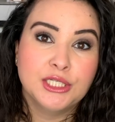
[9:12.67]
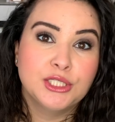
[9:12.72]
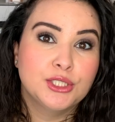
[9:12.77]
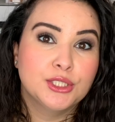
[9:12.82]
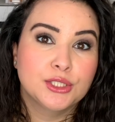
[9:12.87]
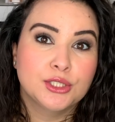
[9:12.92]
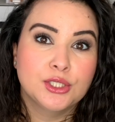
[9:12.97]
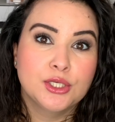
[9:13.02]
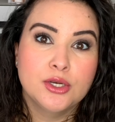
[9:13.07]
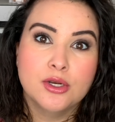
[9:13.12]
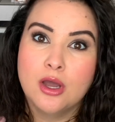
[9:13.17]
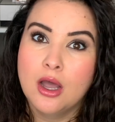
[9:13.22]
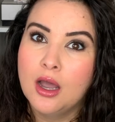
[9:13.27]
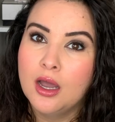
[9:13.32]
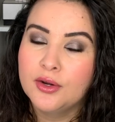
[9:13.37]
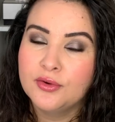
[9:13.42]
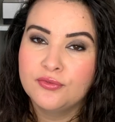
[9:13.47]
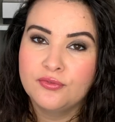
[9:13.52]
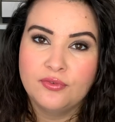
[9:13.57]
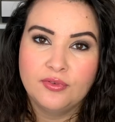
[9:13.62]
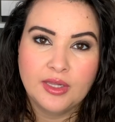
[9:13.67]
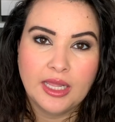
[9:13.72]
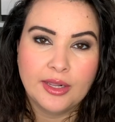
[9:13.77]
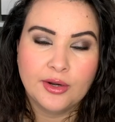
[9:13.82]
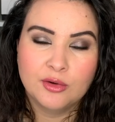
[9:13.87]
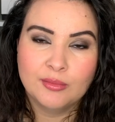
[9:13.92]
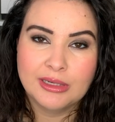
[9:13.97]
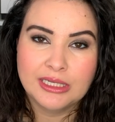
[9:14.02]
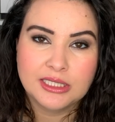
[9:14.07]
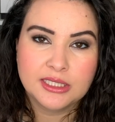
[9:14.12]
does not
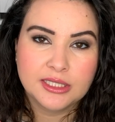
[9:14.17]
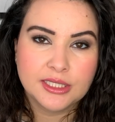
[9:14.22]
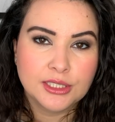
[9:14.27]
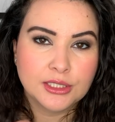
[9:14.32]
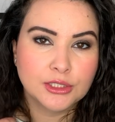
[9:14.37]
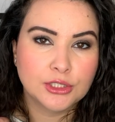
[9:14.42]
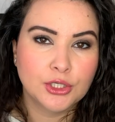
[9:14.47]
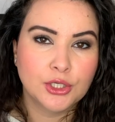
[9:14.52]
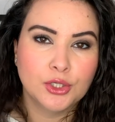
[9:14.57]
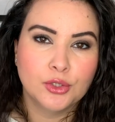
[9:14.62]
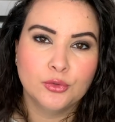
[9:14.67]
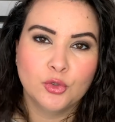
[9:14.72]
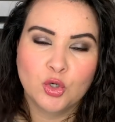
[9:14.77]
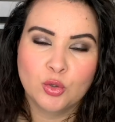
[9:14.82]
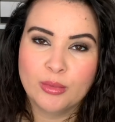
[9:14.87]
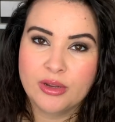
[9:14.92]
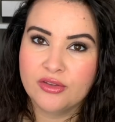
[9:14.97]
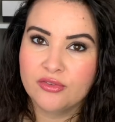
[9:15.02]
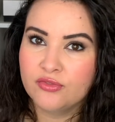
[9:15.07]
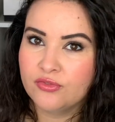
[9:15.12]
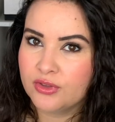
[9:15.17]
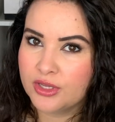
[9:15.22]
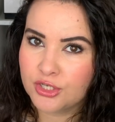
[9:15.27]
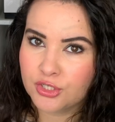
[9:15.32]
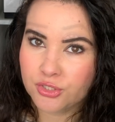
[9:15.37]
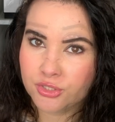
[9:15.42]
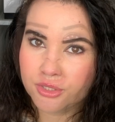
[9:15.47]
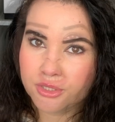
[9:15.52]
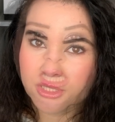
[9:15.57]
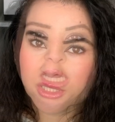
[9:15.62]
flatter my skin tone or my
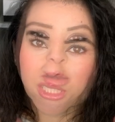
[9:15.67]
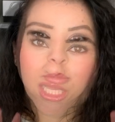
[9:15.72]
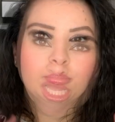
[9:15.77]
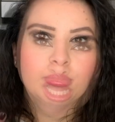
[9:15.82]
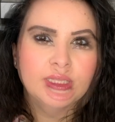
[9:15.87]
features,